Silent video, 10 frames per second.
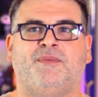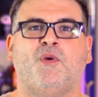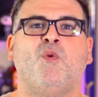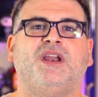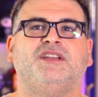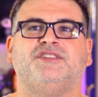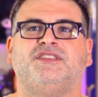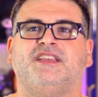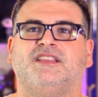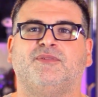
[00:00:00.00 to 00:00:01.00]
I mean, what did you
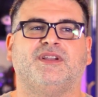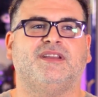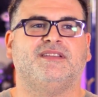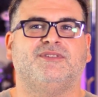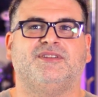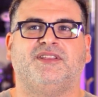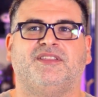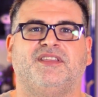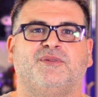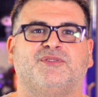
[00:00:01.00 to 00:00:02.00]
think it
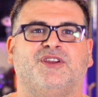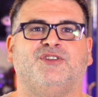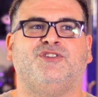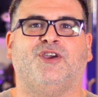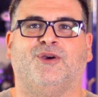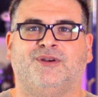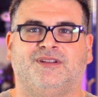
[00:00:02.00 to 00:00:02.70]
was gonna do?